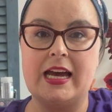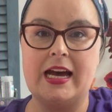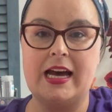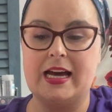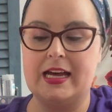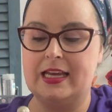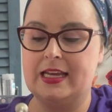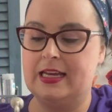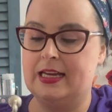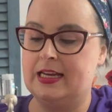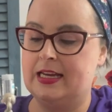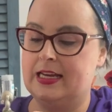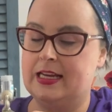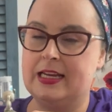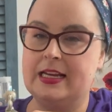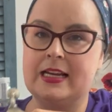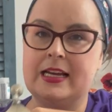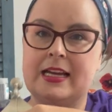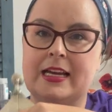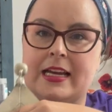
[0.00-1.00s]
uh,
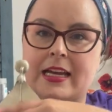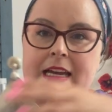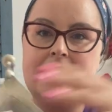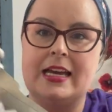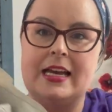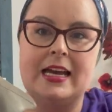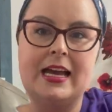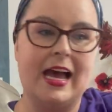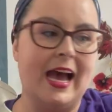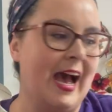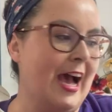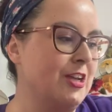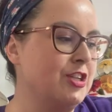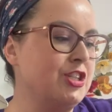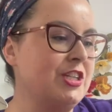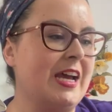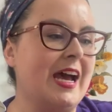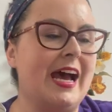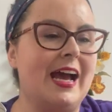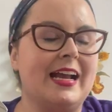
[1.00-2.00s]

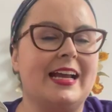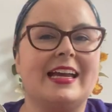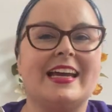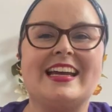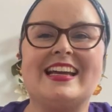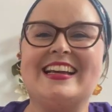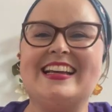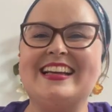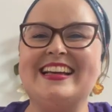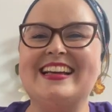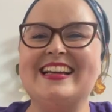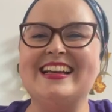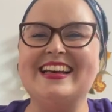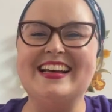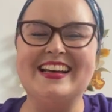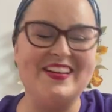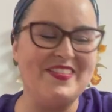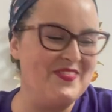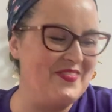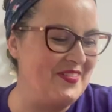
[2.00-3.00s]
hashtag
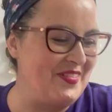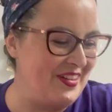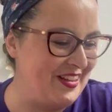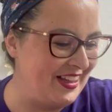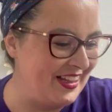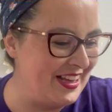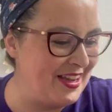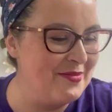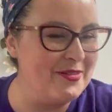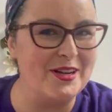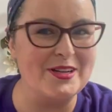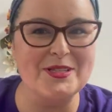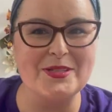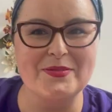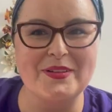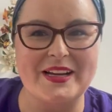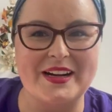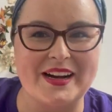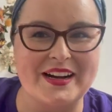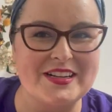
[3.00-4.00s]
come here,
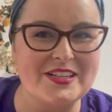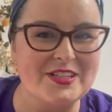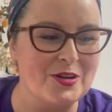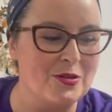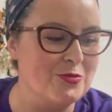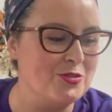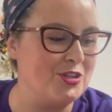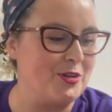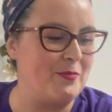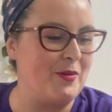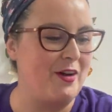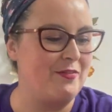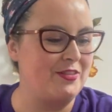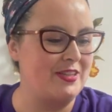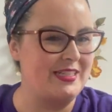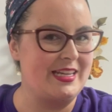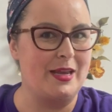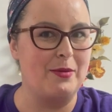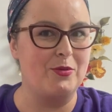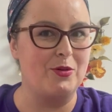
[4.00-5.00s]
sweetheart. Don't jump off the
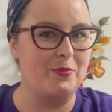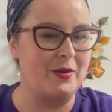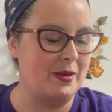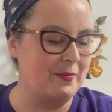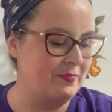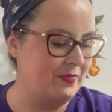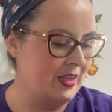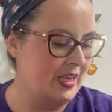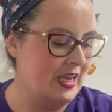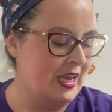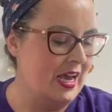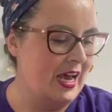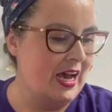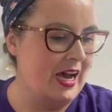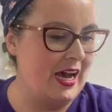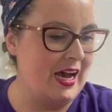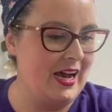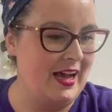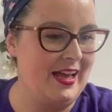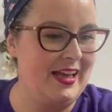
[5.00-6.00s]
table, babe.
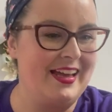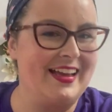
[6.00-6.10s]
Uh,